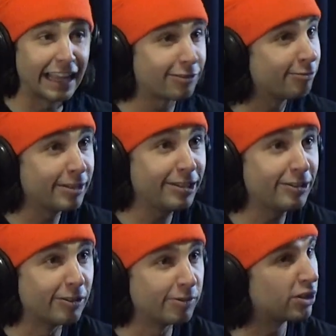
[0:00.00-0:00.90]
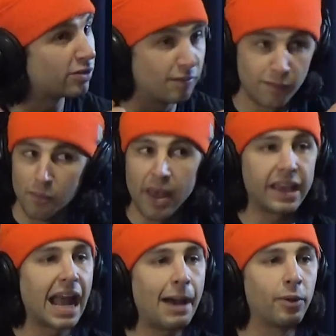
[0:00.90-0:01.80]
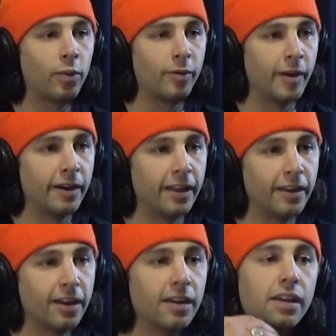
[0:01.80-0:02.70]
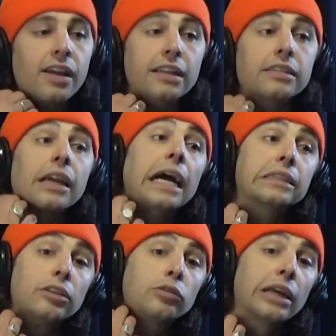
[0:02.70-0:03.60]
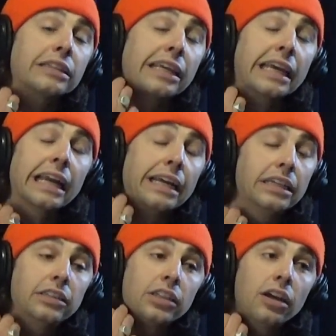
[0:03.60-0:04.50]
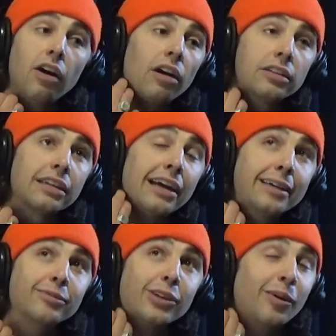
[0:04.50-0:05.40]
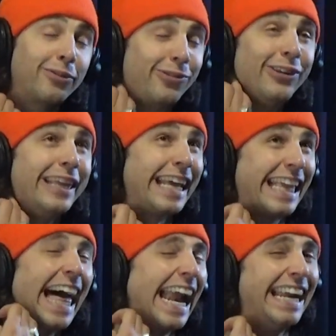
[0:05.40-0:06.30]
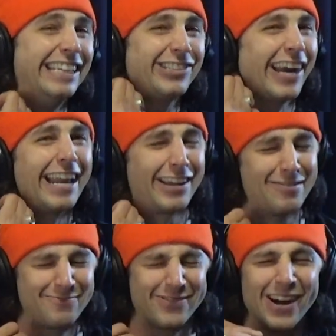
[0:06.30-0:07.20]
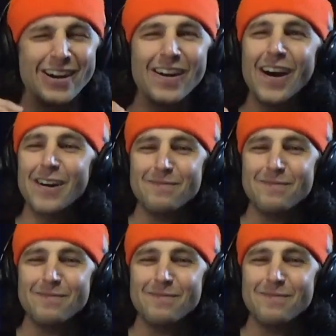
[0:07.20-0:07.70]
That's what we do. We just make it happen one way or another. And it's like, I still try to skate, and I eat shit all the time, so I'm really glad I didn't try to go pro.